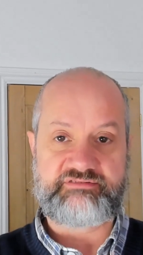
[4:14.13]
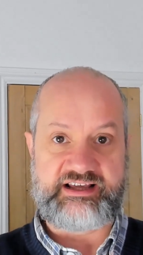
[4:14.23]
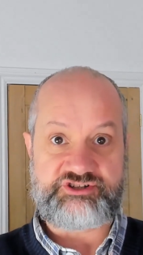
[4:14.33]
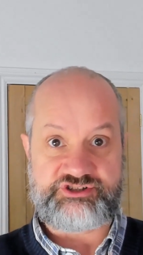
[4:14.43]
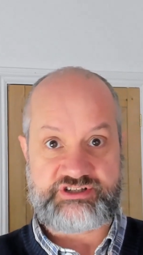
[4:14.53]

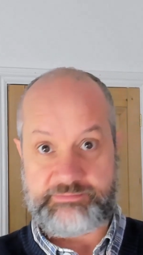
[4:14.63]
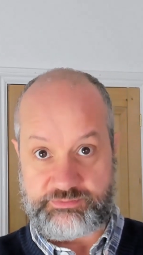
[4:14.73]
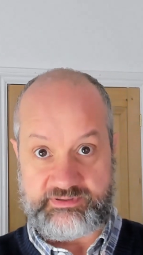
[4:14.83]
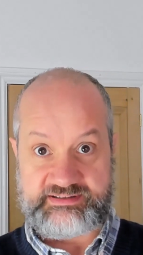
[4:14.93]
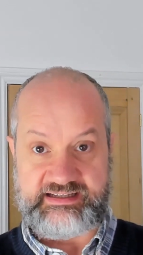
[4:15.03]
relationships
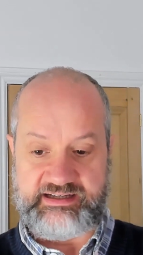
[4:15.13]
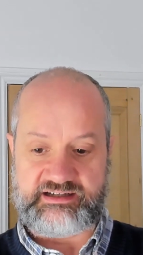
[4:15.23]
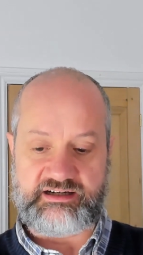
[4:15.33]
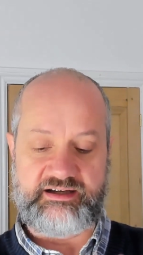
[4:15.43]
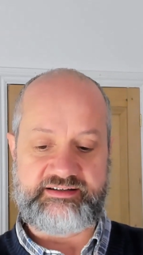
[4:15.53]
with senior
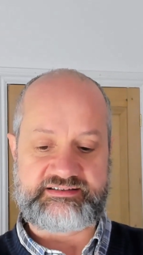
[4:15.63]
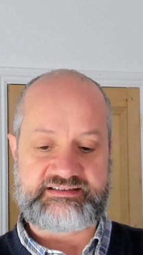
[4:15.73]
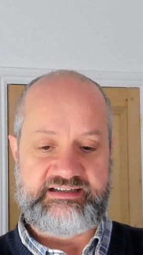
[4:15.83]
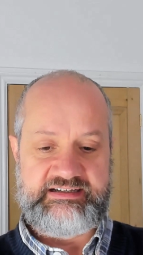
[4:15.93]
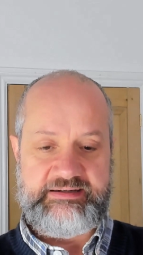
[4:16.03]
clients.